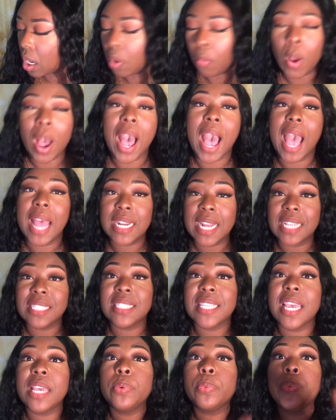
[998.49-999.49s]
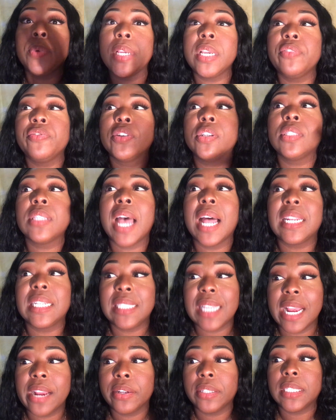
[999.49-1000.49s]
Well, and I say we for
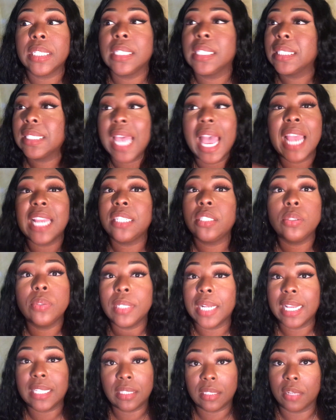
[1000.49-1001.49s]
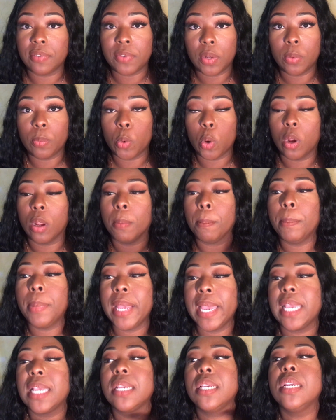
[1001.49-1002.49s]
solidarity, because I ain't doing that stuff no more.
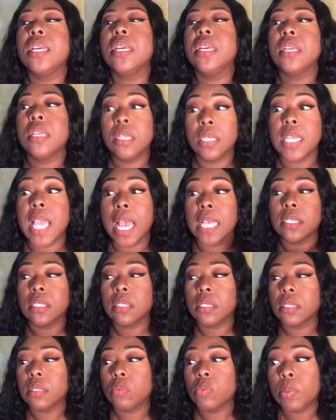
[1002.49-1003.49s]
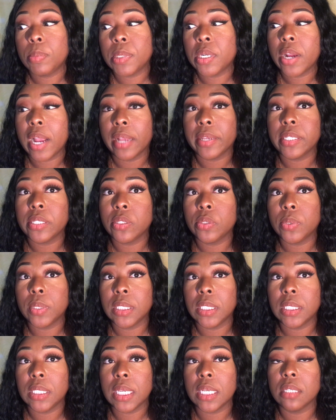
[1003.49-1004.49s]
But yes, women are out here doing
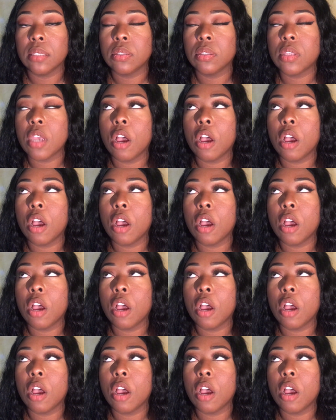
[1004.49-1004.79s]
these things.